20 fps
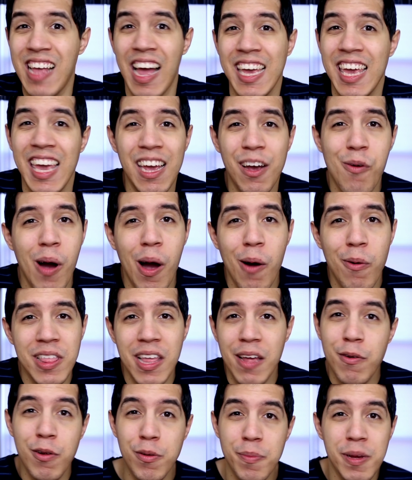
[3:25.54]
I can't go out
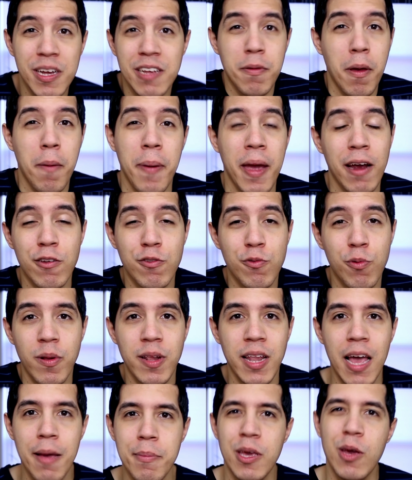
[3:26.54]
with anyone because my parents
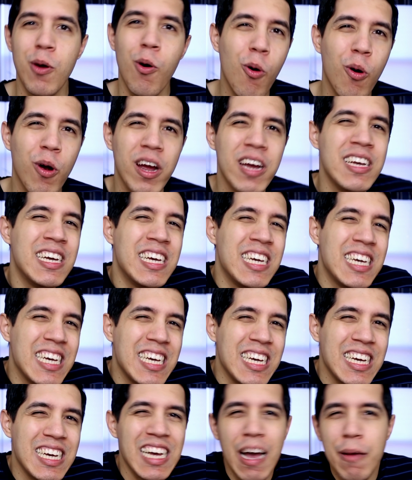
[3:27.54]
won't let me, or
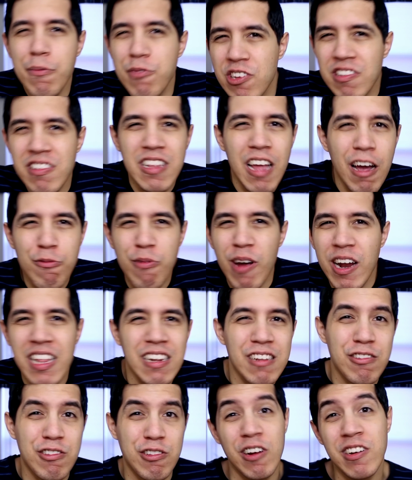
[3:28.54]
I'm just not ready
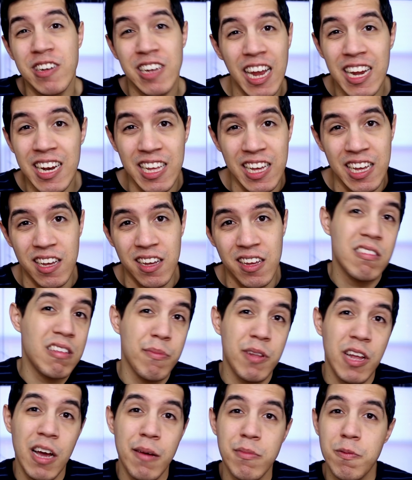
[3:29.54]
to start dating.
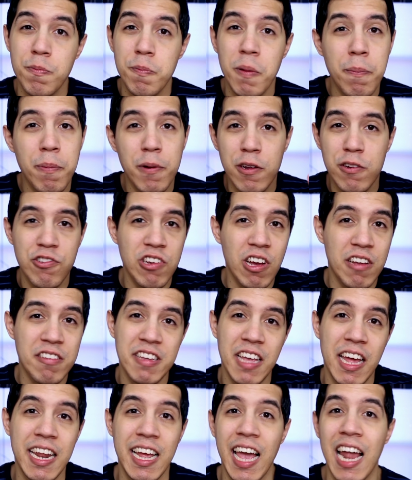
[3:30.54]
Sometimes people are
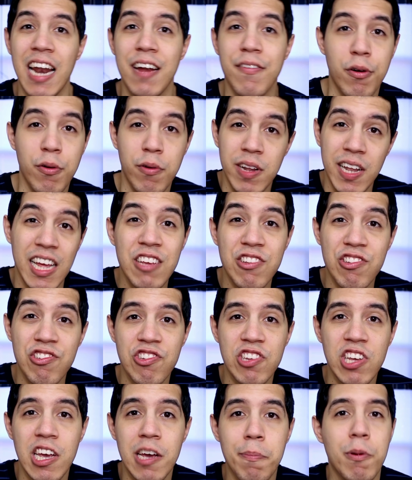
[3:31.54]
just getting out of a
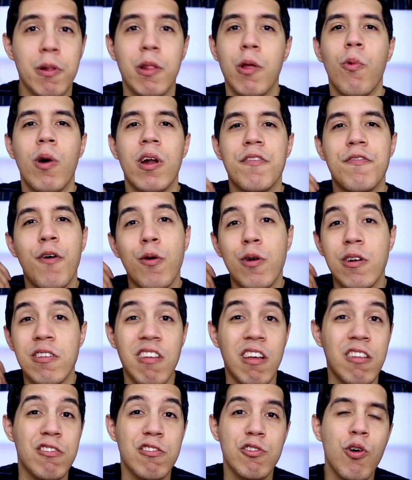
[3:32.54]
relationship or they want to
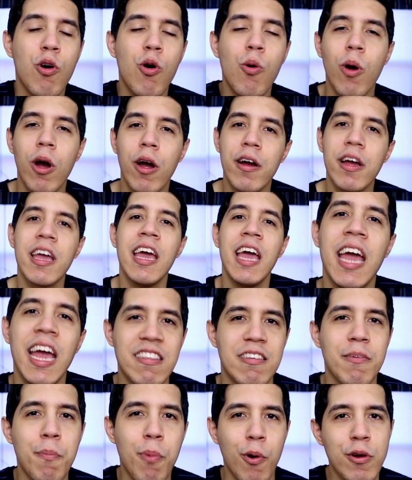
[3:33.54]
focus on schoolwork.
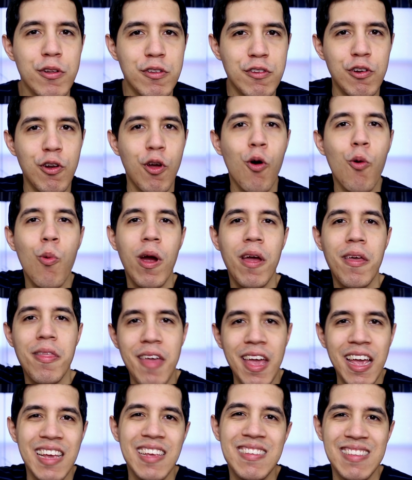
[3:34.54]
It's important to know where
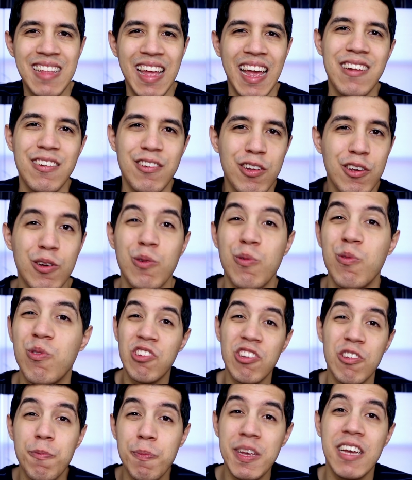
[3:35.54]
they stand too.
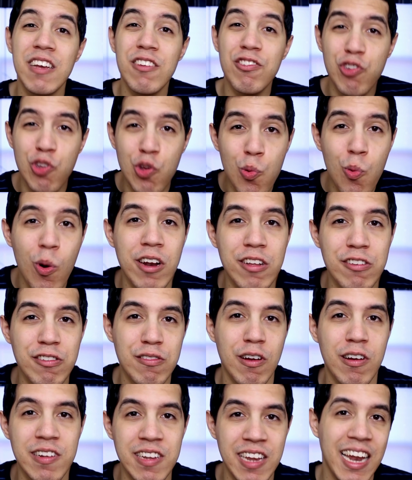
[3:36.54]
Just because you want to
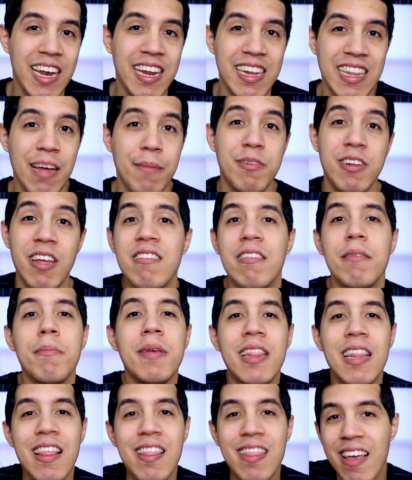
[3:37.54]
start dating them doesn't
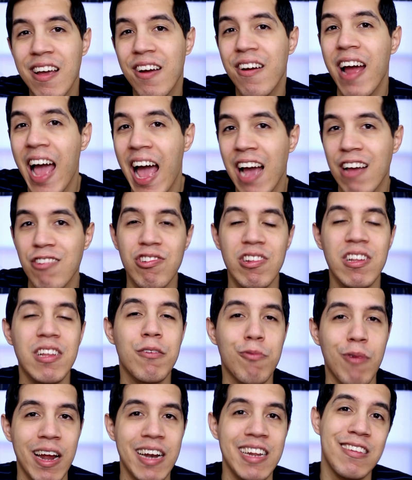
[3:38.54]
mean that they're
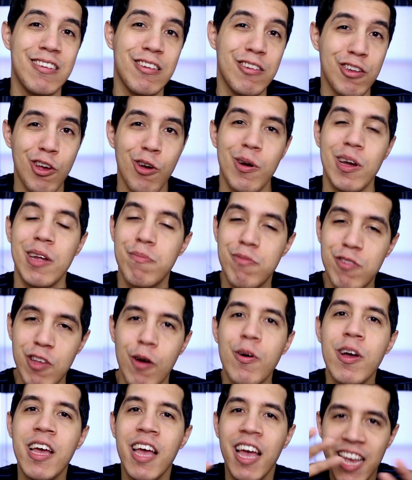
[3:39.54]
actually ready to do it.
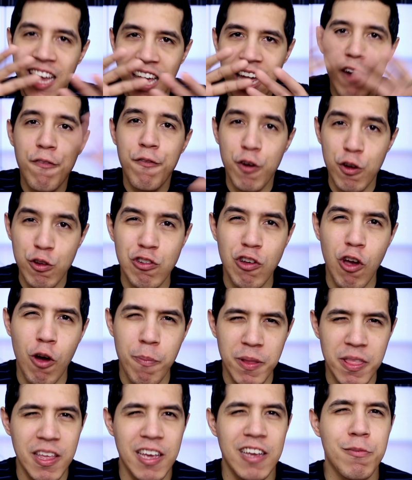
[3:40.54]
So get a full
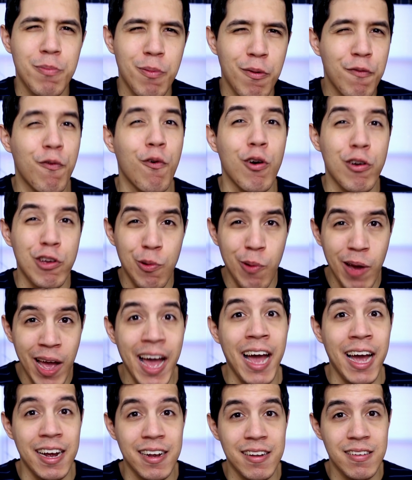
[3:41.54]
scope of things before you
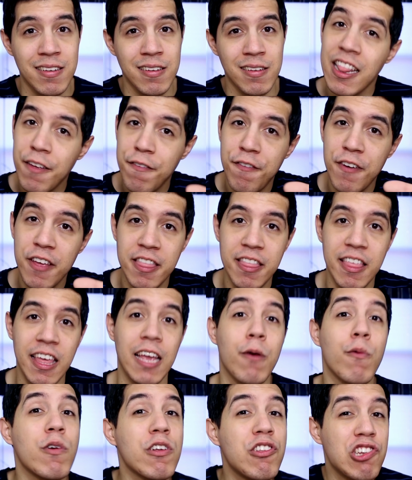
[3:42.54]
act. And the fifth
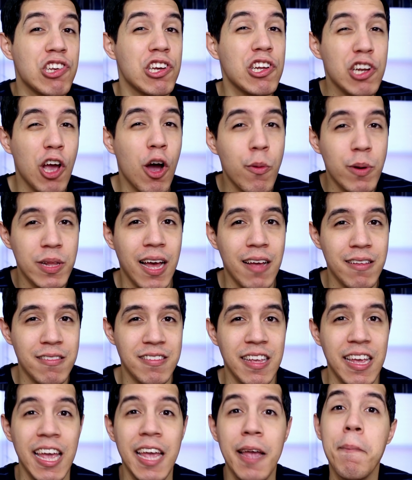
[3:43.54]
thing, which should go
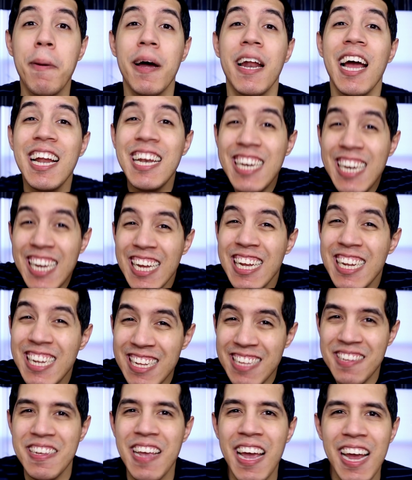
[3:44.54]
without saying, but I need
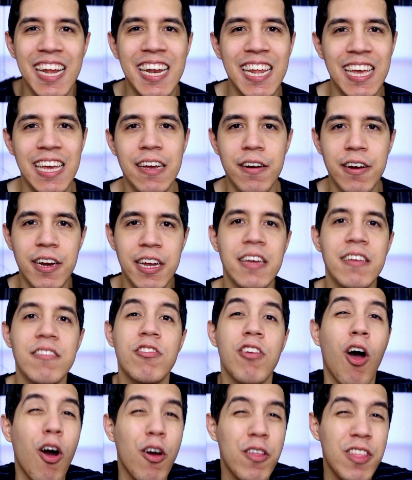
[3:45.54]
to say it here,
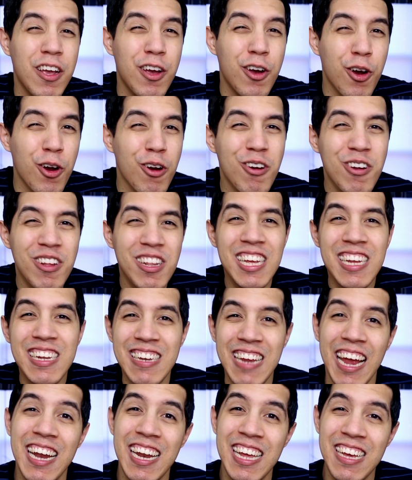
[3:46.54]
is, are they currently
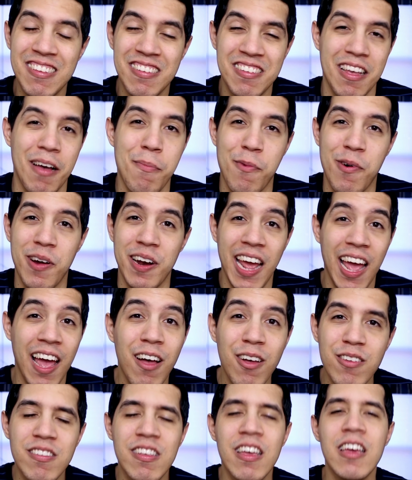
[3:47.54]
dating someone
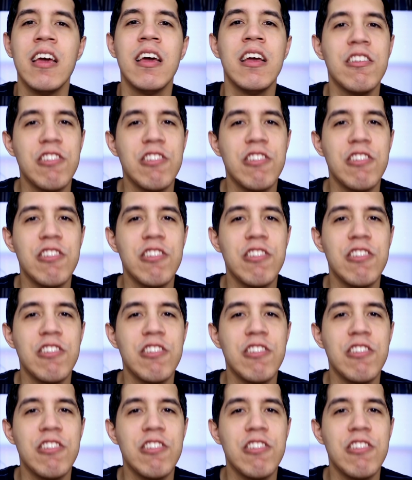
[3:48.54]
else?